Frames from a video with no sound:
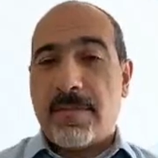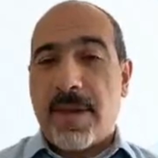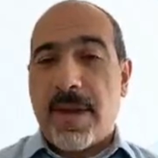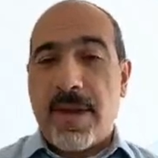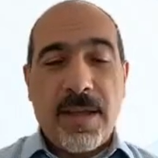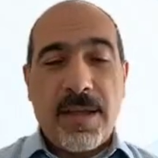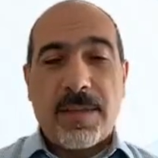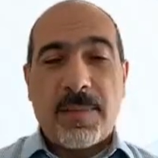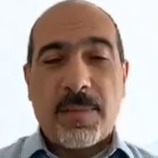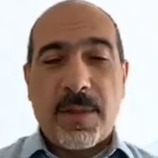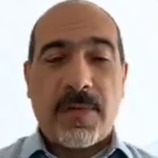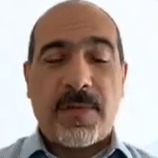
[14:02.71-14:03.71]
any
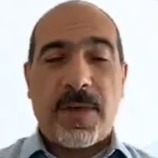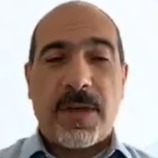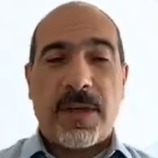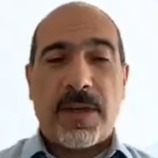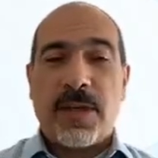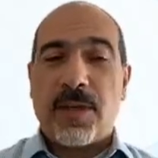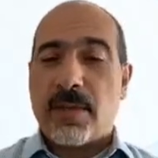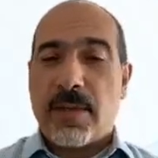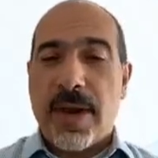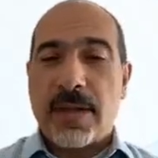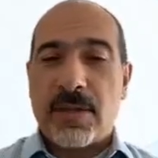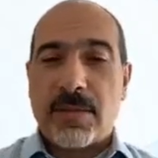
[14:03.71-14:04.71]
specific
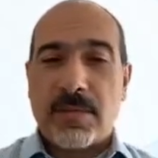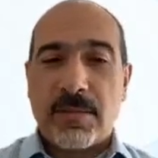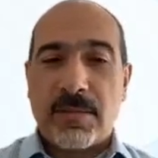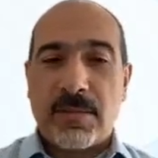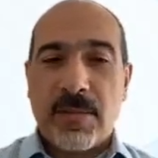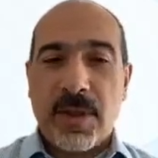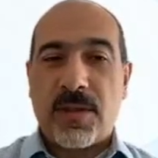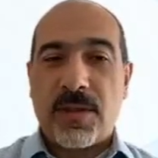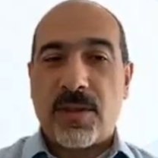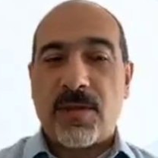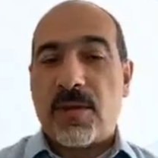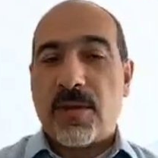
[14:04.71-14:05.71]
interaction needs
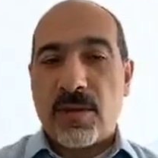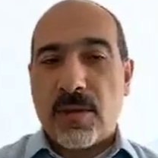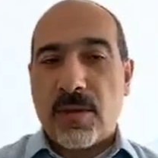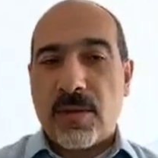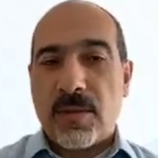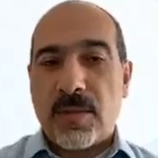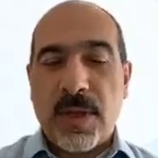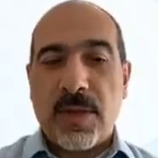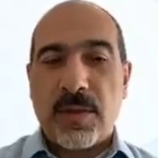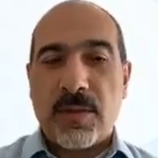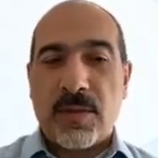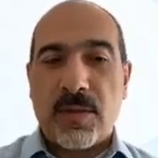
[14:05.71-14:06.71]
to be
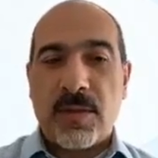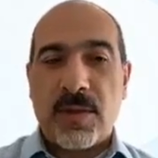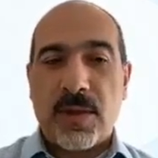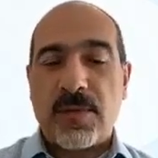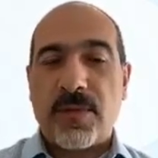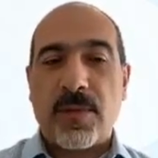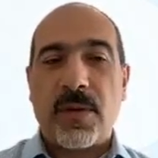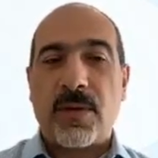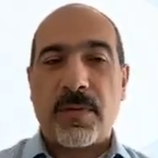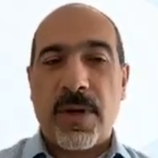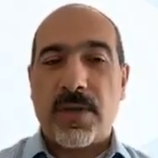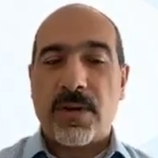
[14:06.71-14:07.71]
controlled just for the
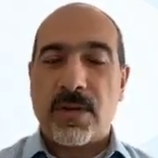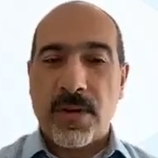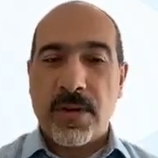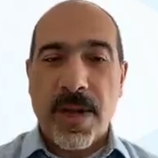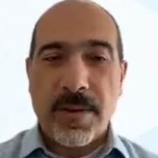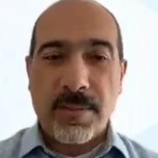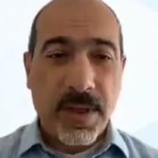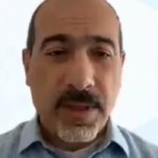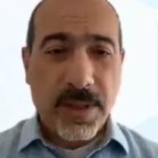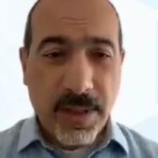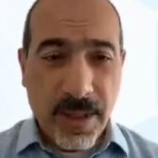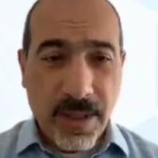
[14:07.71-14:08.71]
duration of time that
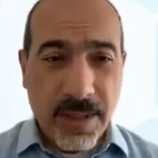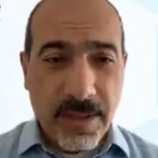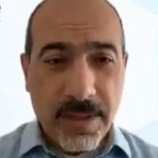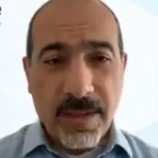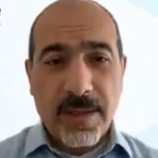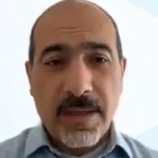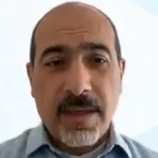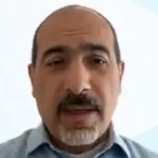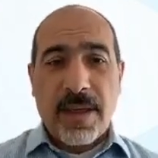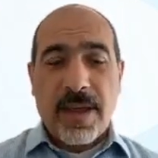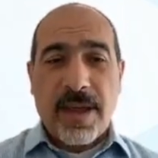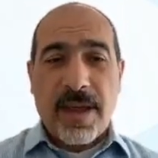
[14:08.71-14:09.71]
it's needed,
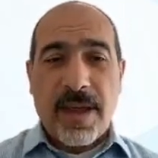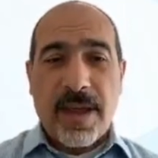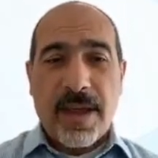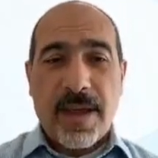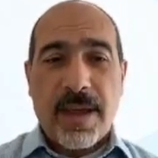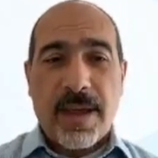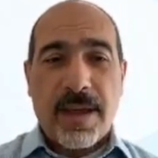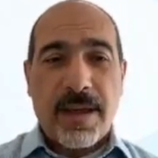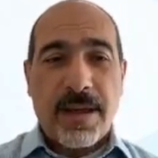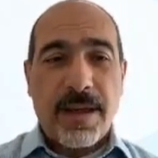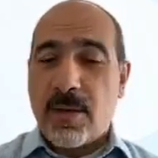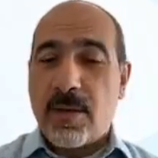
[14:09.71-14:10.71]
and
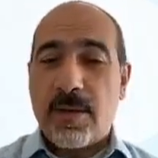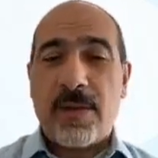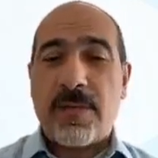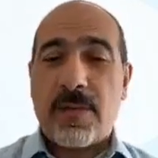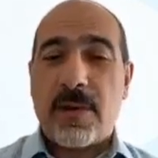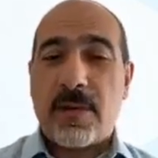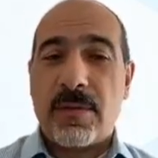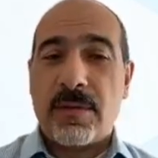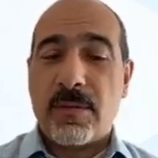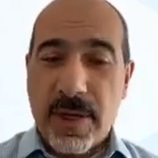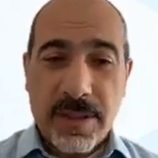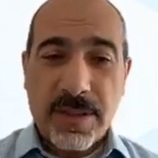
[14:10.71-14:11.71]
only for
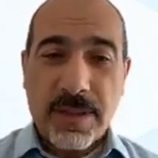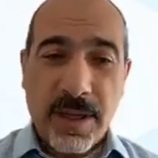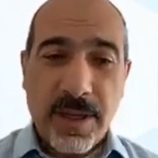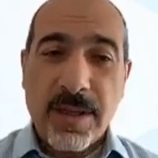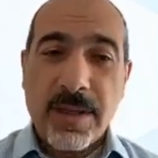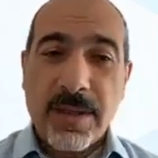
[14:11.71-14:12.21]
when it's needed,